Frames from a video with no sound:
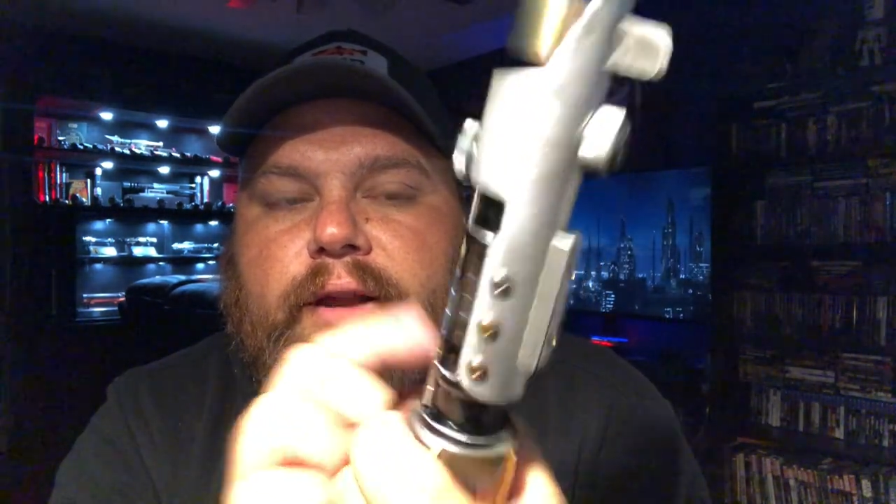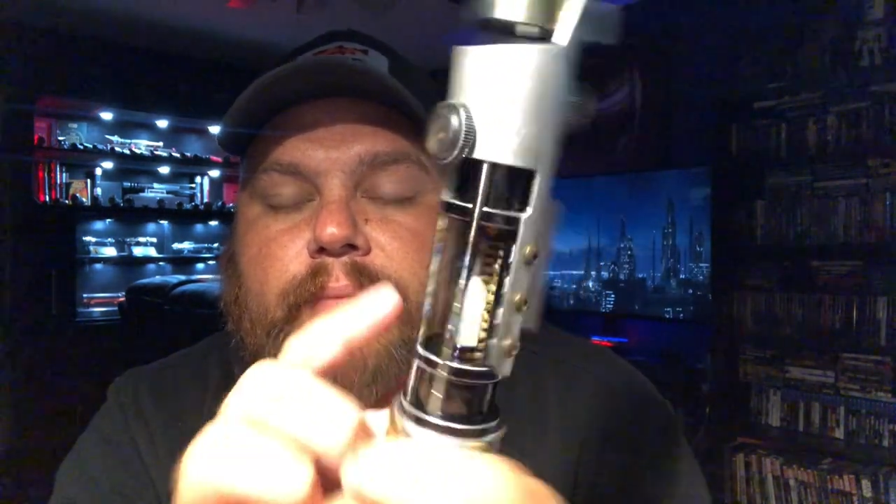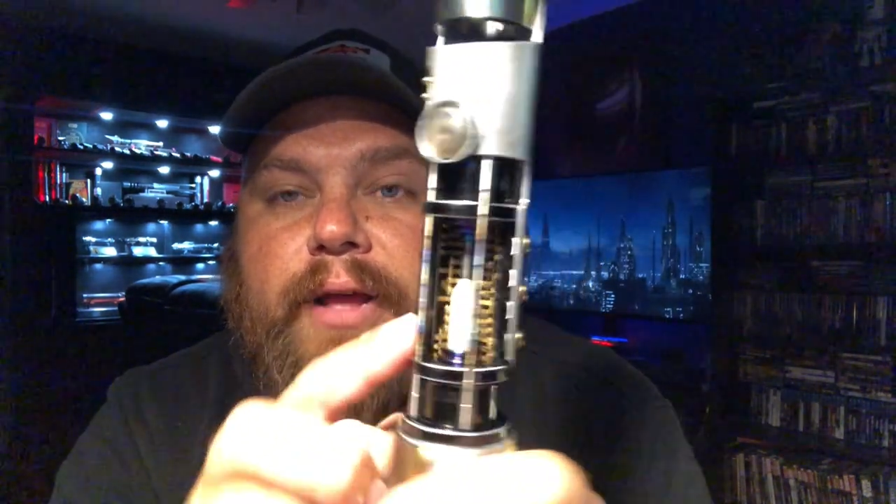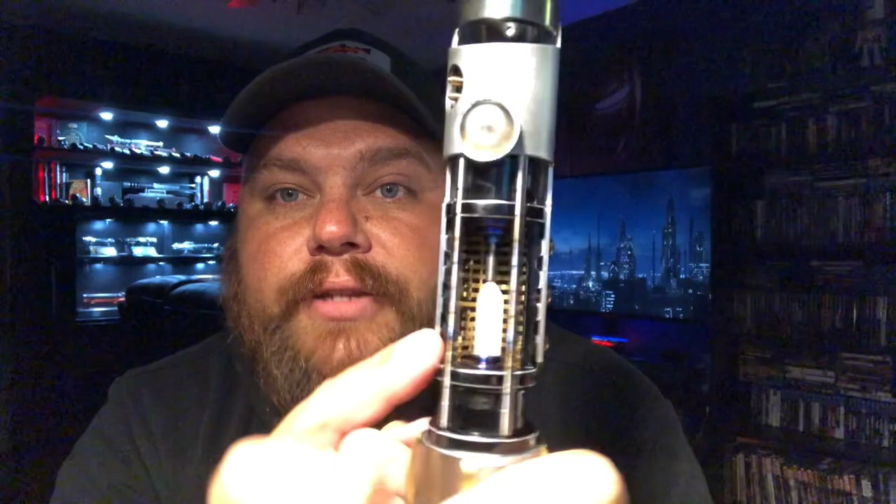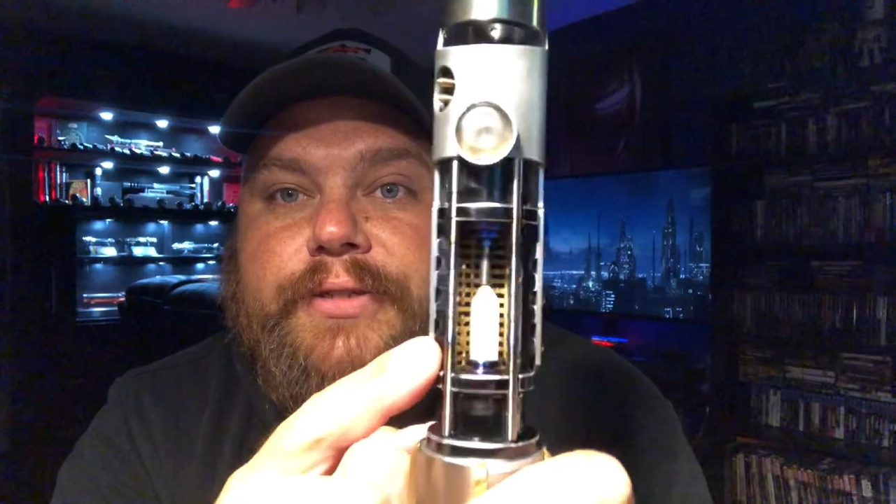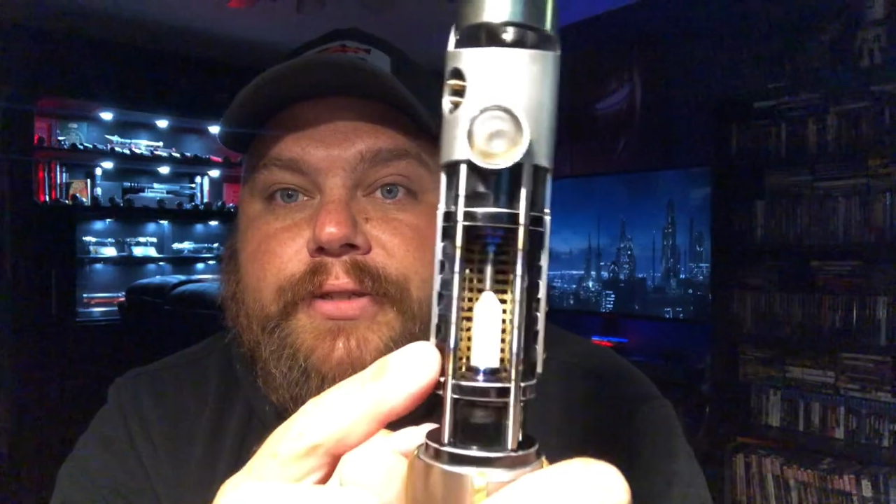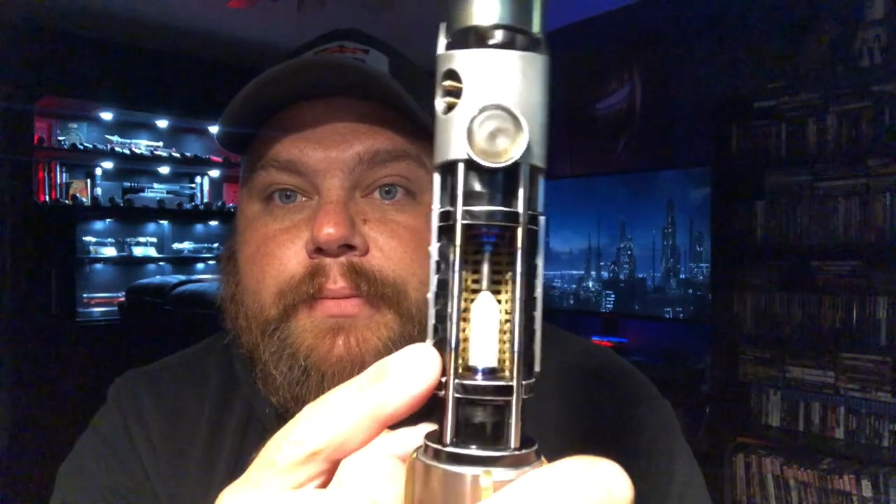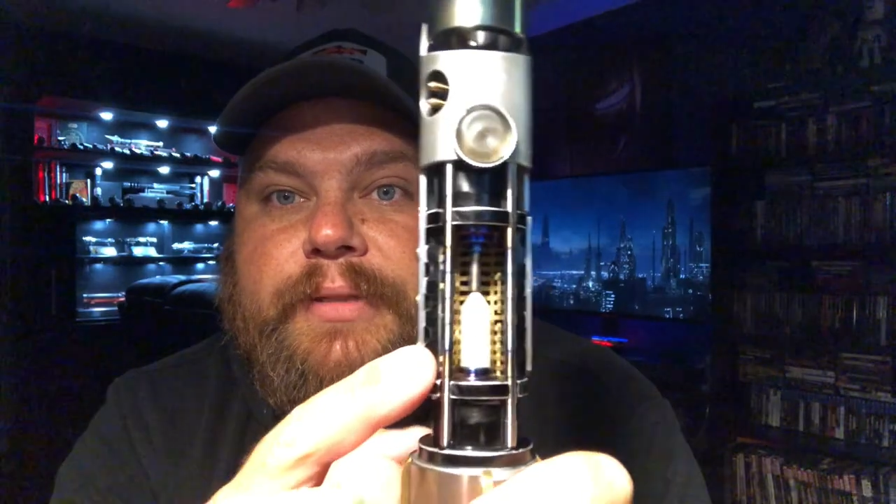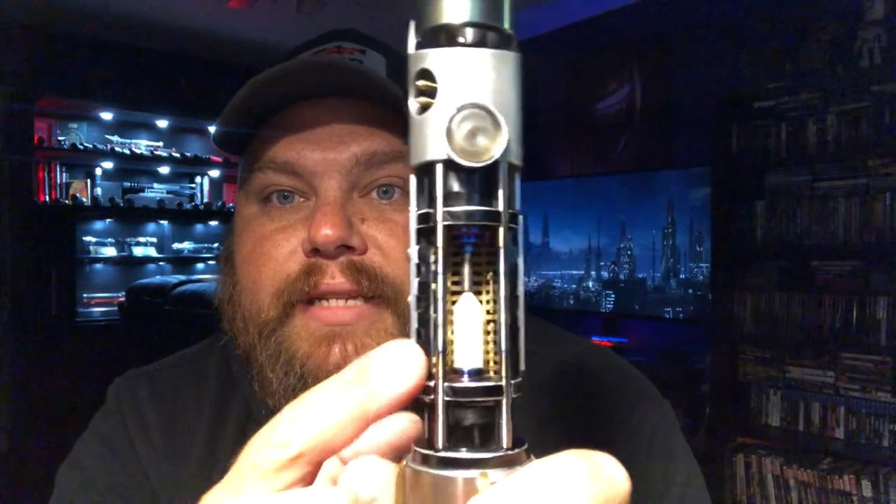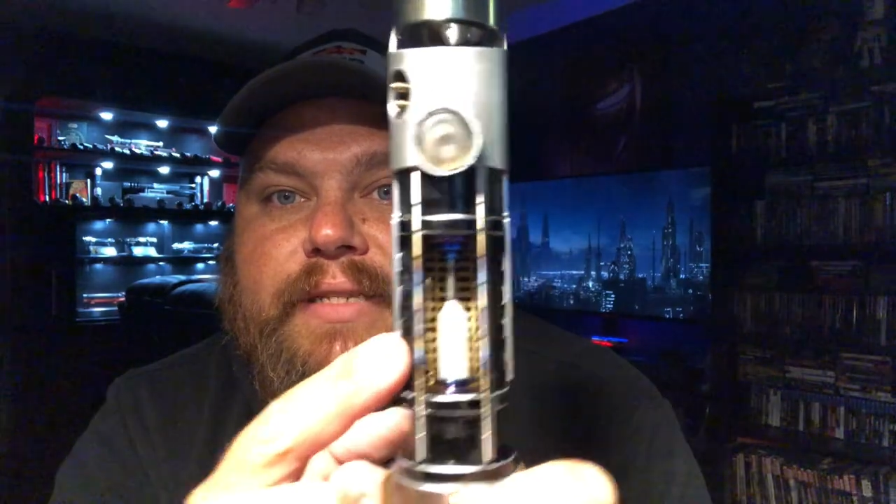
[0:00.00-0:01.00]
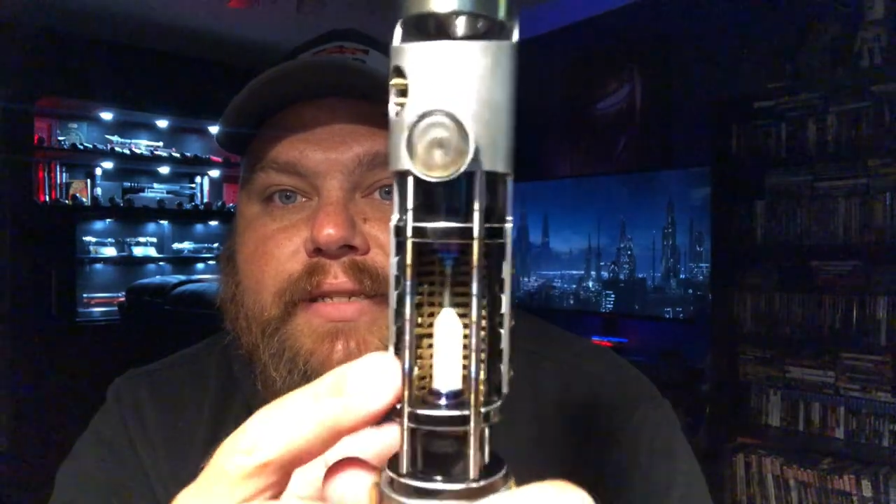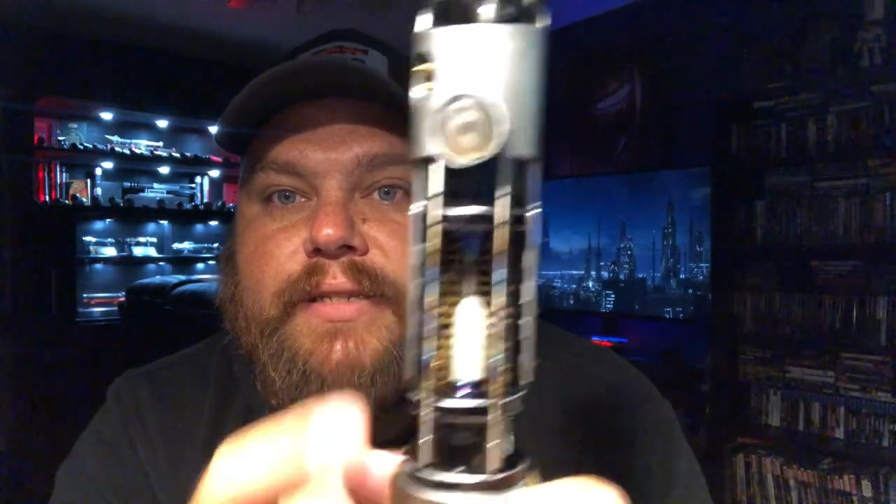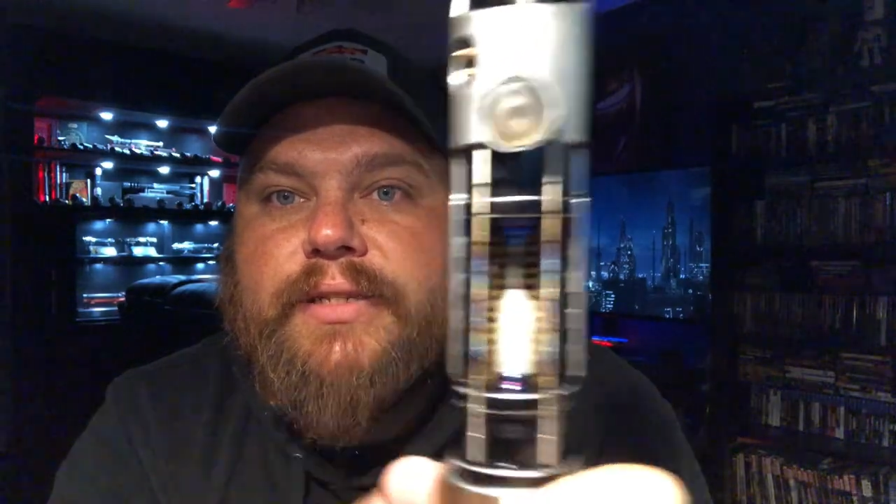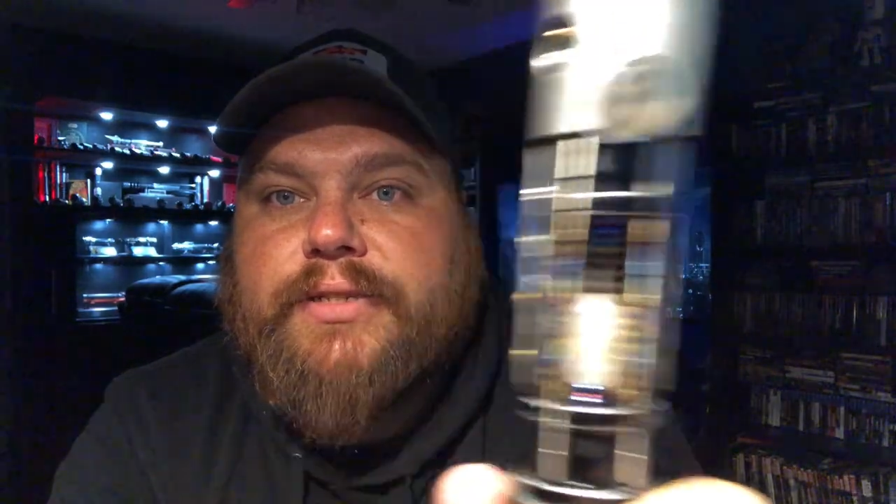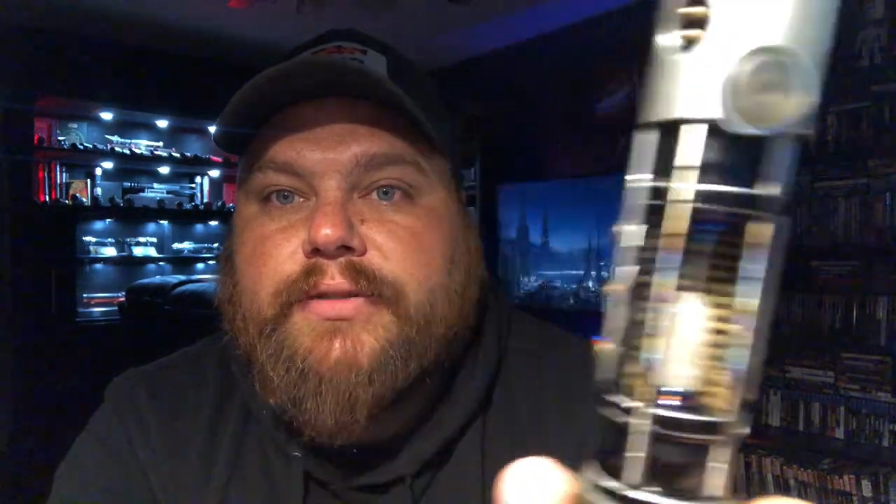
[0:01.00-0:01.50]
I'm not sure, but that's an
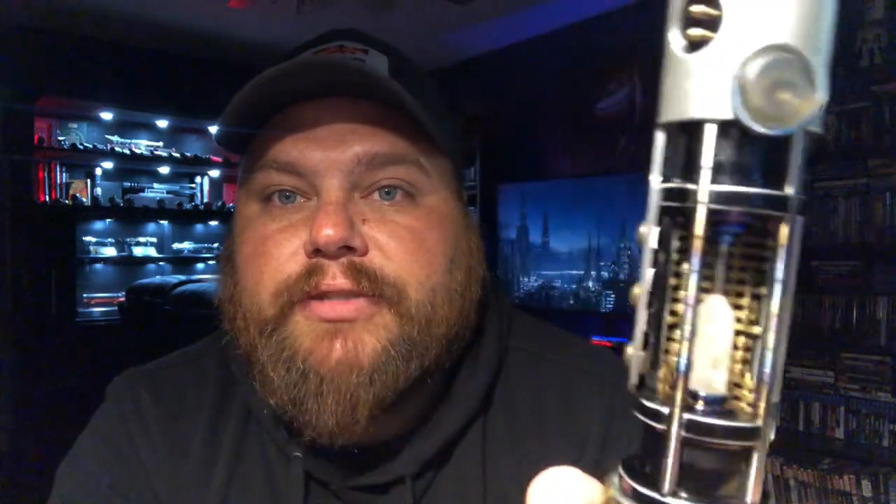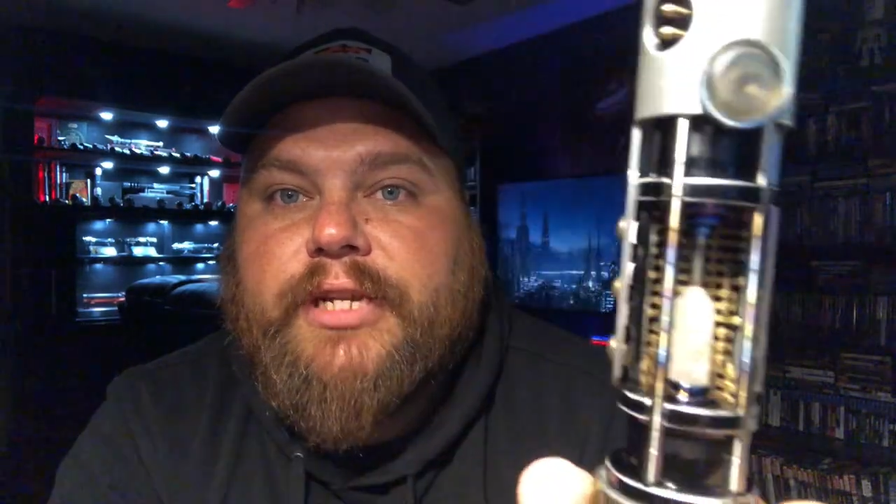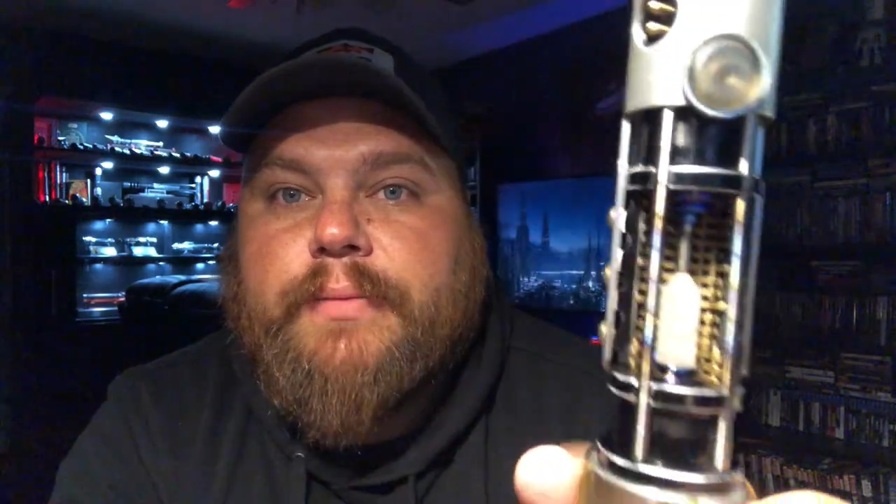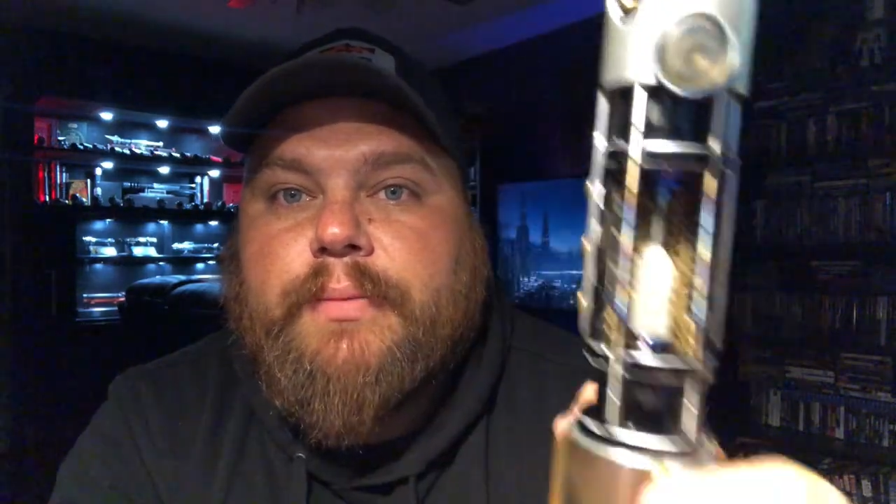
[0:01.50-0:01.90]
additional chamber